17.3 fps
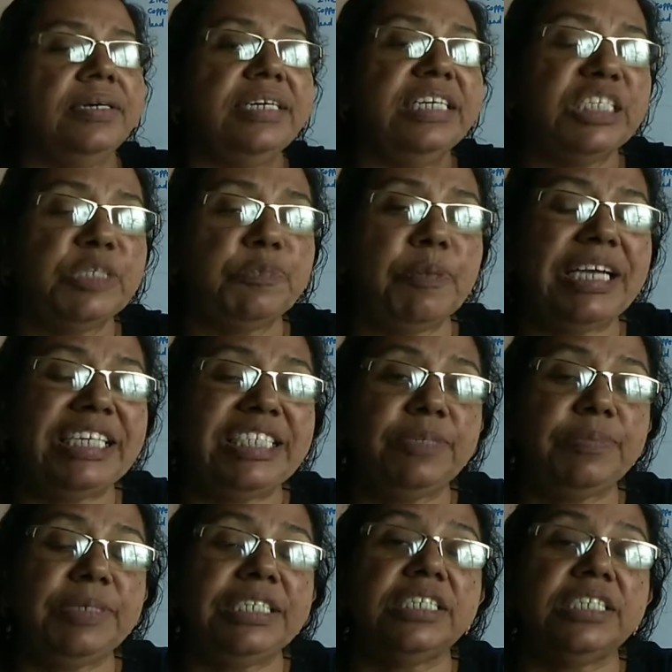
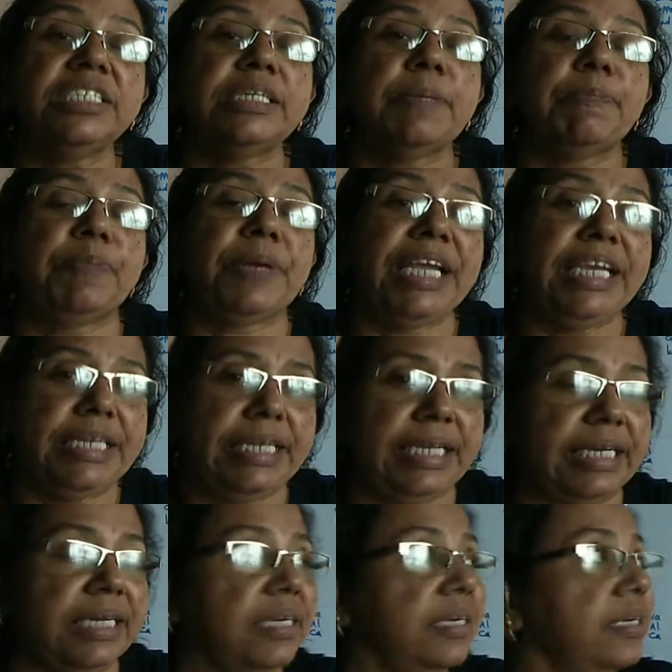displacing means
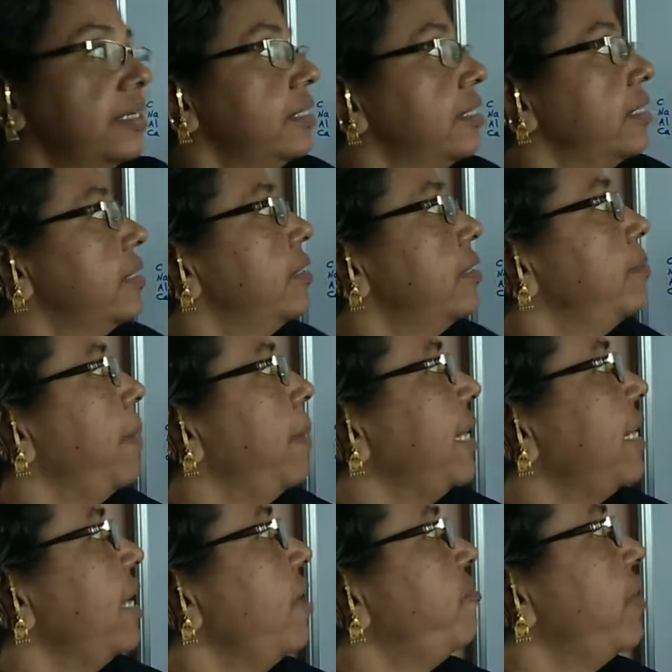separating
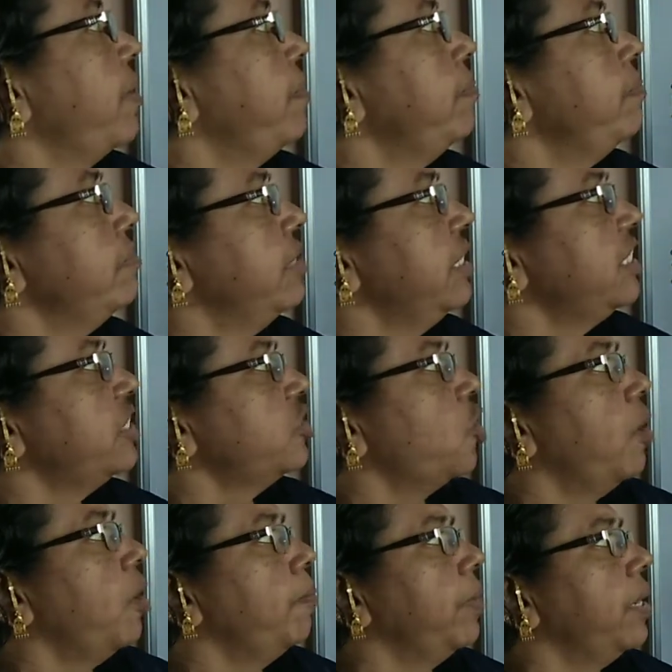metal from this
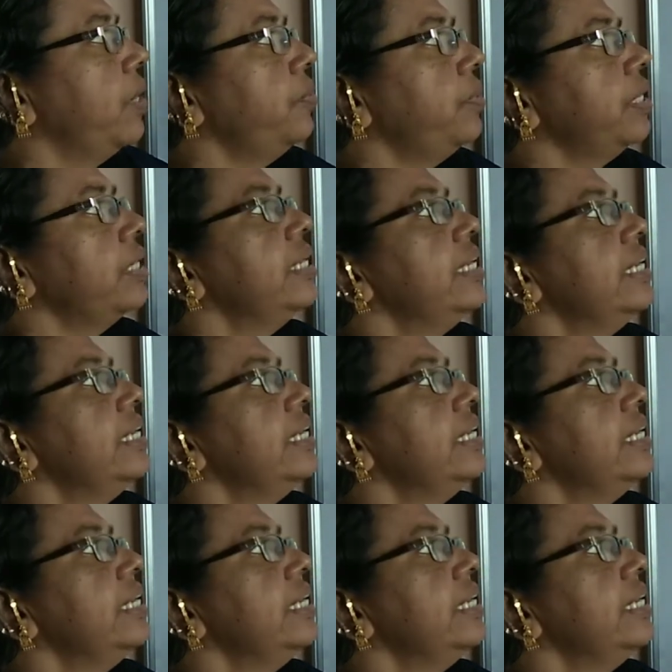compound,